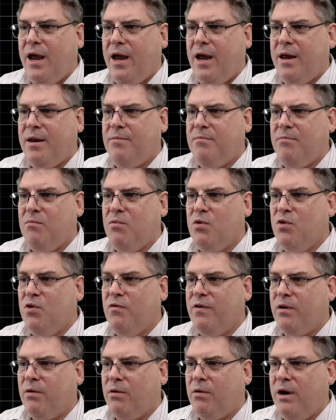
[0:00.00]
and
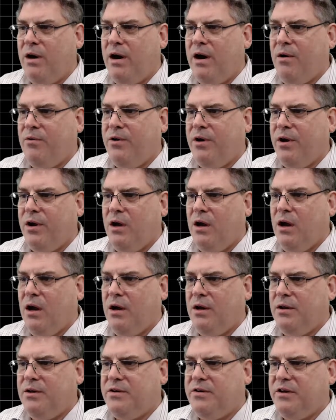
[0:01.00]
move it around
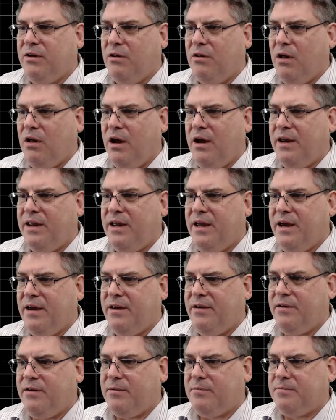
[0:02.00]
until I get